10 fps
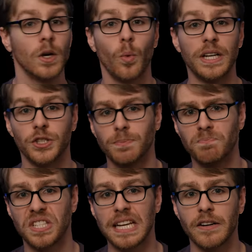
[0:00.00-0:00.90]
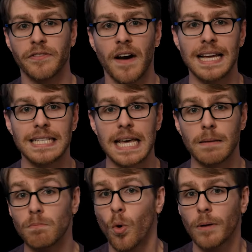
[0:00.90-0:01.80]
which signifies
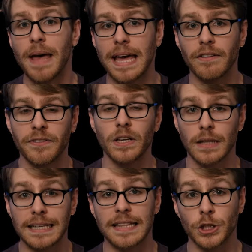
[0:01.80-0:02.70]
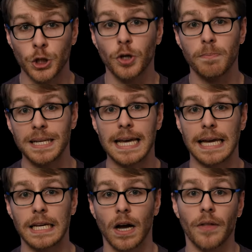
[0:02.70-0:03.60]
that more men feel like they should be
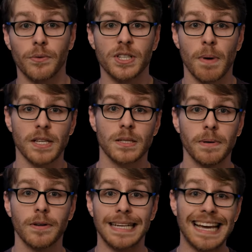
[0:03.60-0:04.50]
taking on the responsibility.